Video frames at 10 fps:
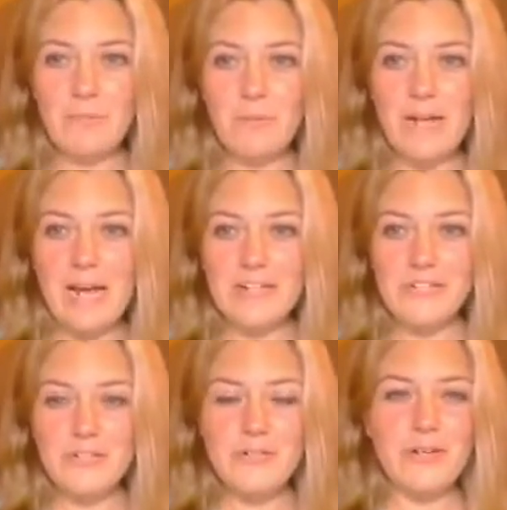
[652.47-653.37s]
When I
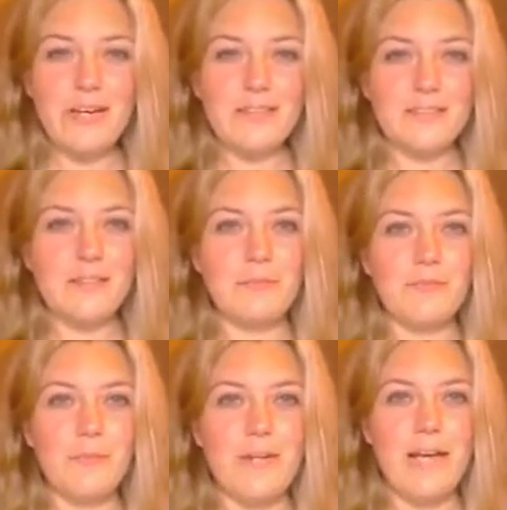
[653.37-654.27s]
show you guys the
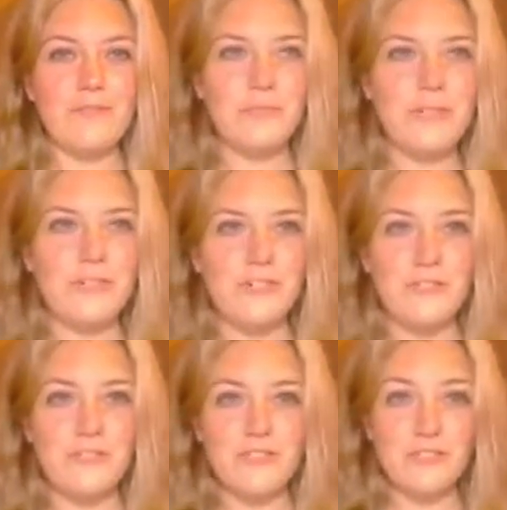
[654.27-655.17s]
before and after
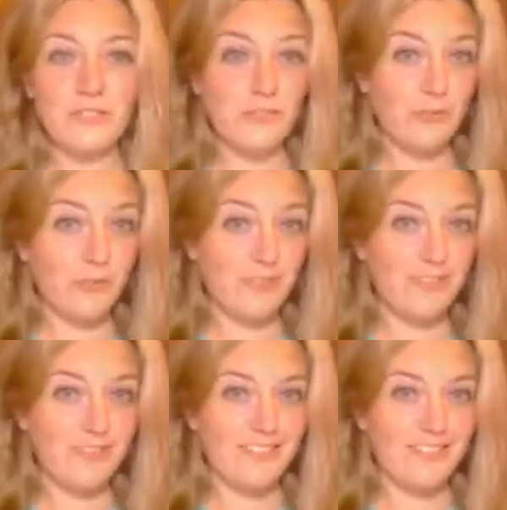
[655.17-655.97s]
pictures soon,